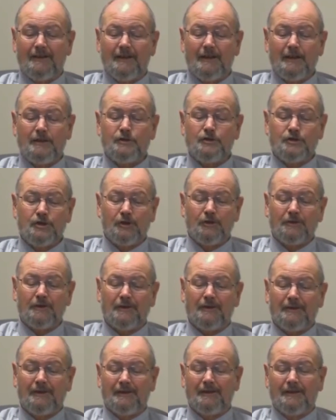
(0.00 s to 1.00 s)
he took
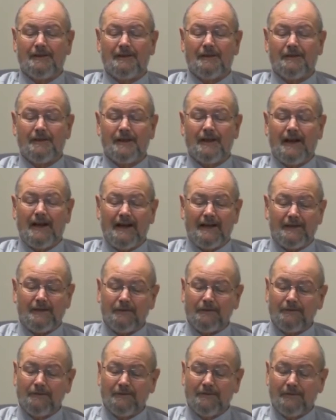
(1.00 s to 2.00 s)
the
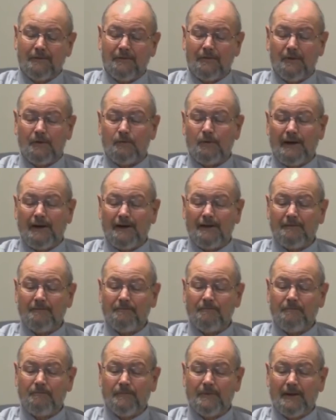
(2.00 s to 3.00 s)
ayil, the ram,
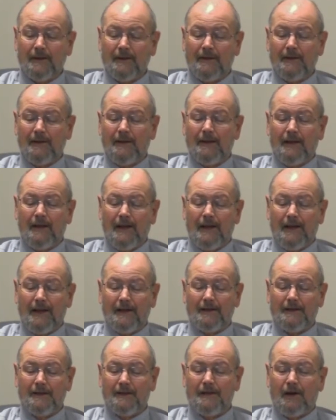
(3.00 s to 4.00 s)

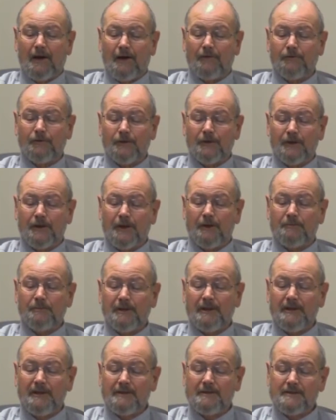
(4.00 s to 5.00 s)
and he offered up
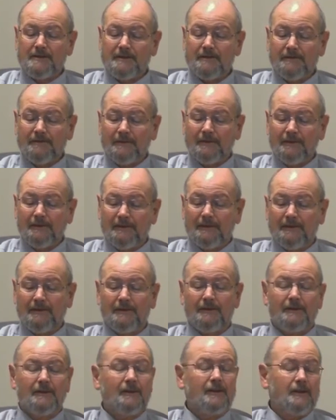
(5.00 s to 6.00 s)
it,
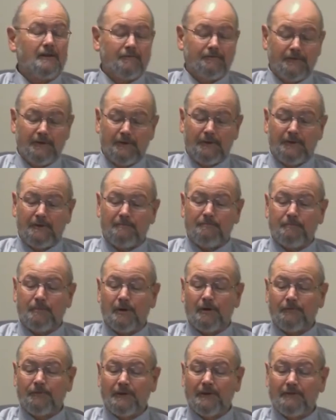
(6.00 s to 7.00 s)
hifil
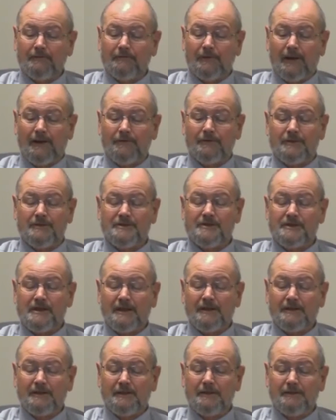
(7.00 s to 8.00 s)
imperfect, 5
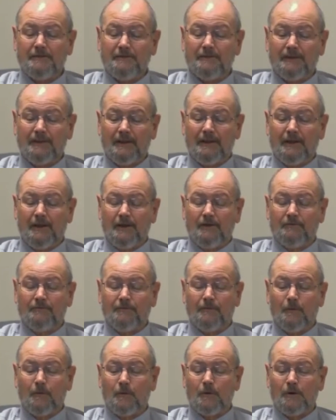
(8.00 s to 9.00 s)
consecutive,
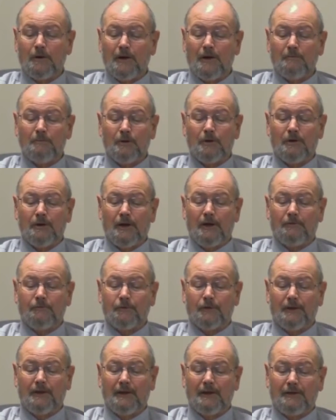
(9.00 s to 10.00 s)
for a burnt
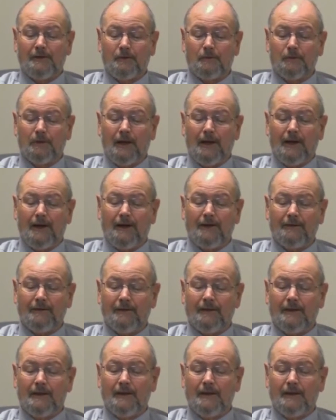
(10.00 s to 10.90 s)
offering, and olah,